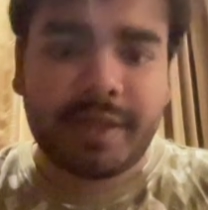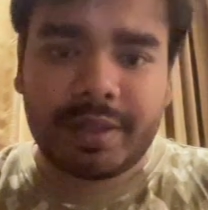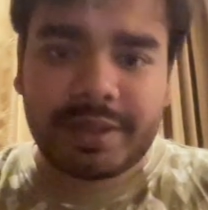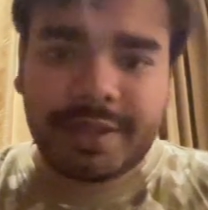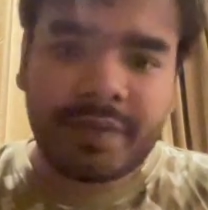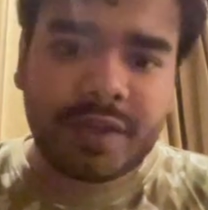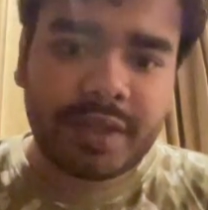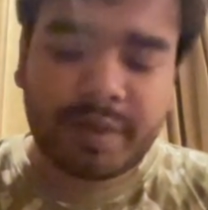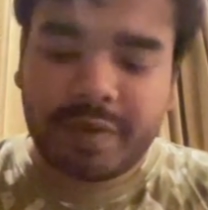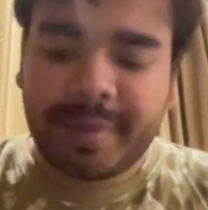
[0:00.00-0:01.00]
this
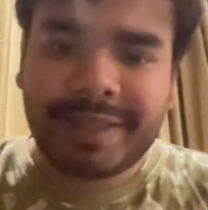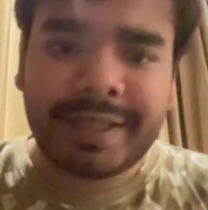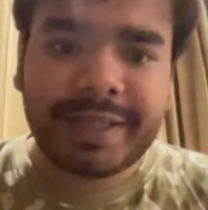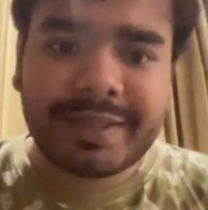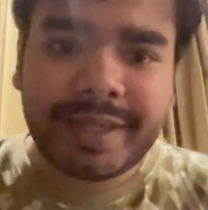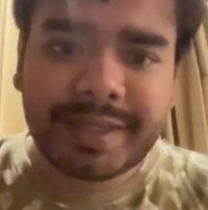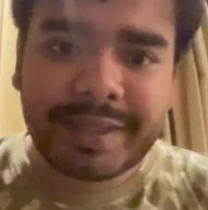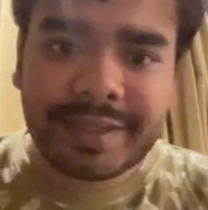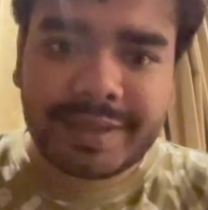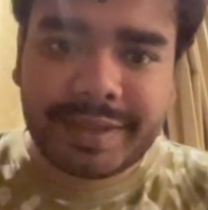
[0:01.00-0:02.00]
function will basically set
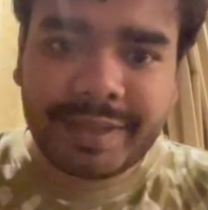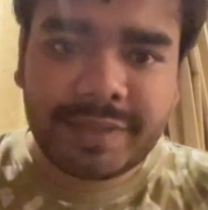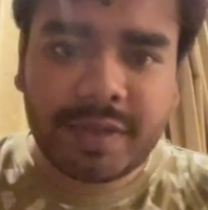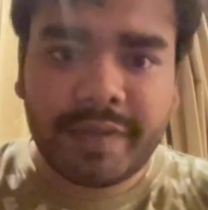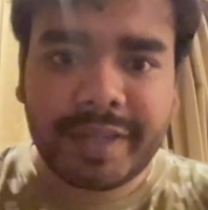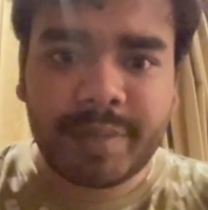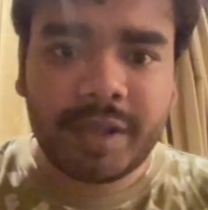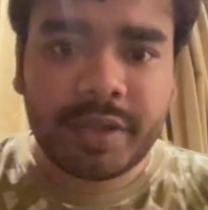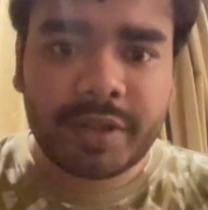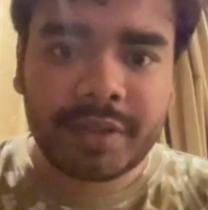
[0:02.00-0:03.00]
this variable
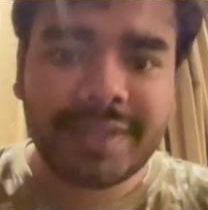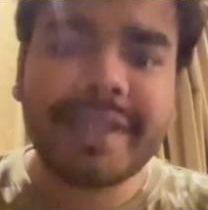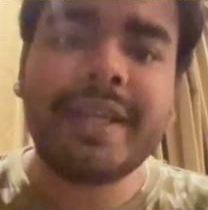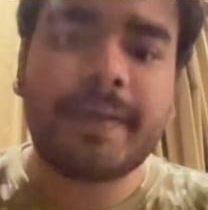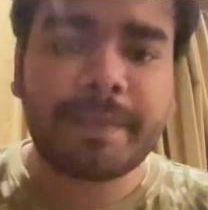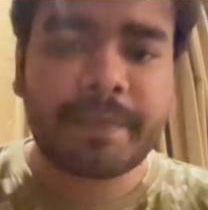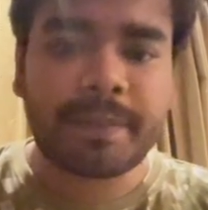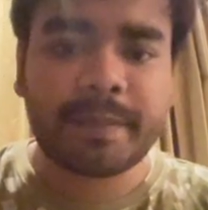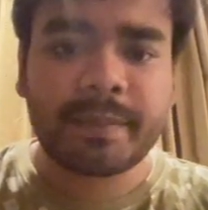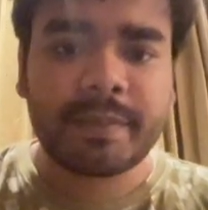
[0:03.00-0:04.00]
to this data.
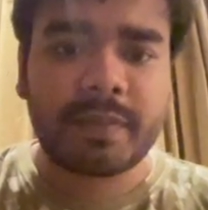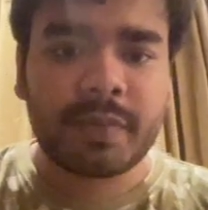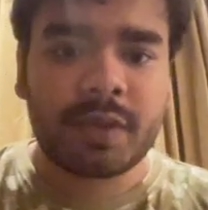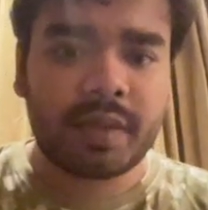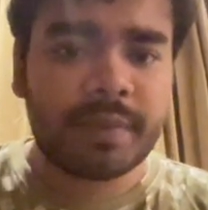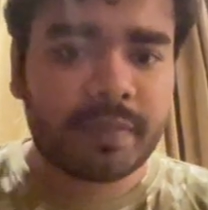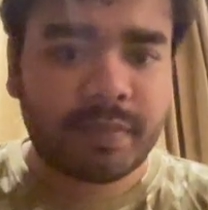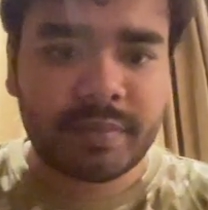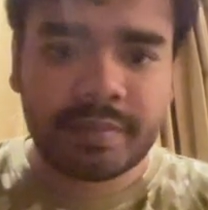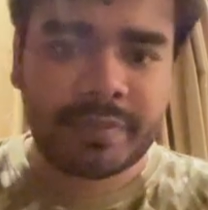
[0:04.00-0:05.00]
Okay,
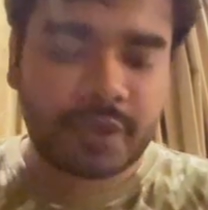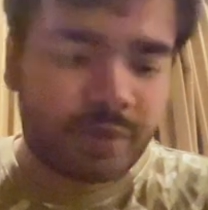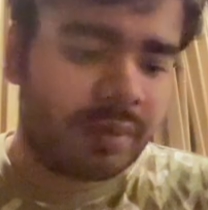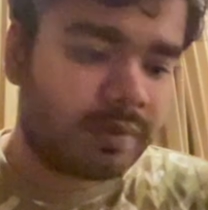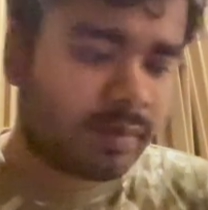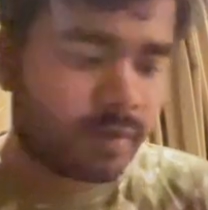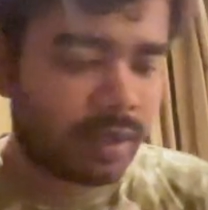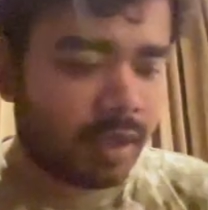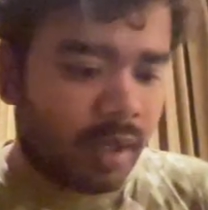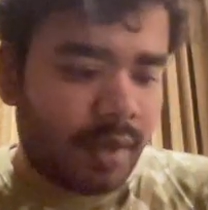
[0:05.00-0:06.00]
cool.
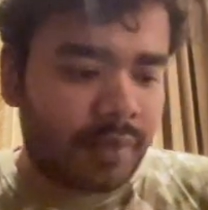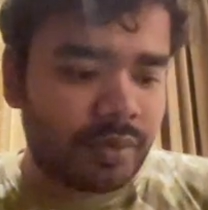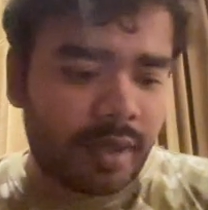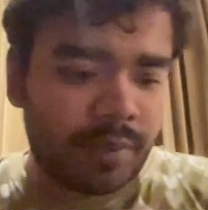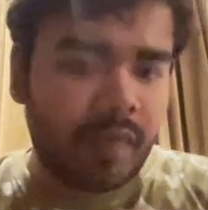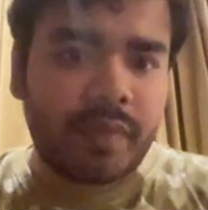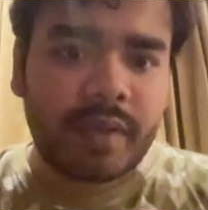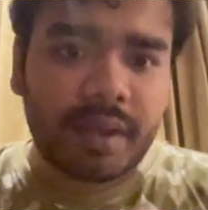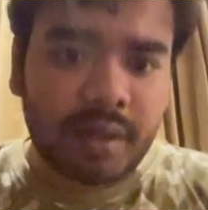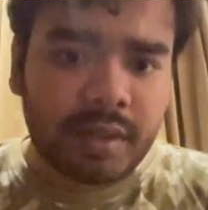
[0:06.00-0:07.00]
So yeah, moving
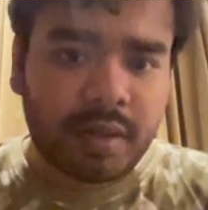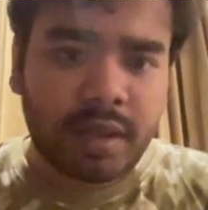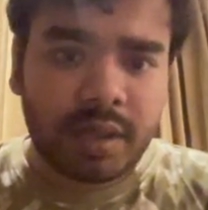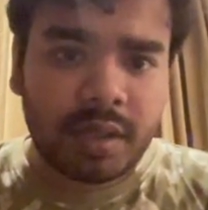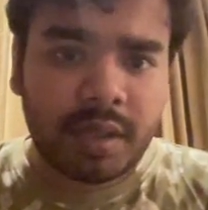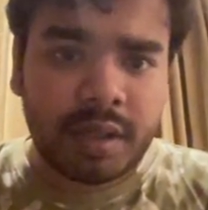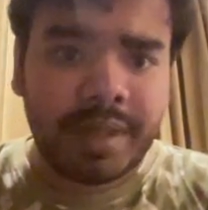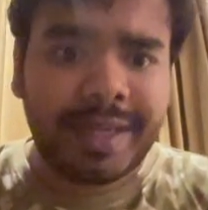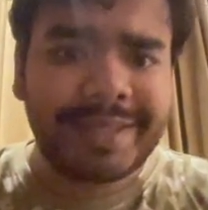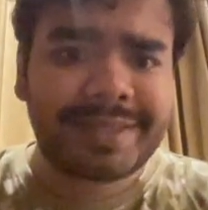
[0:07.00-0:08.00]
further, okay,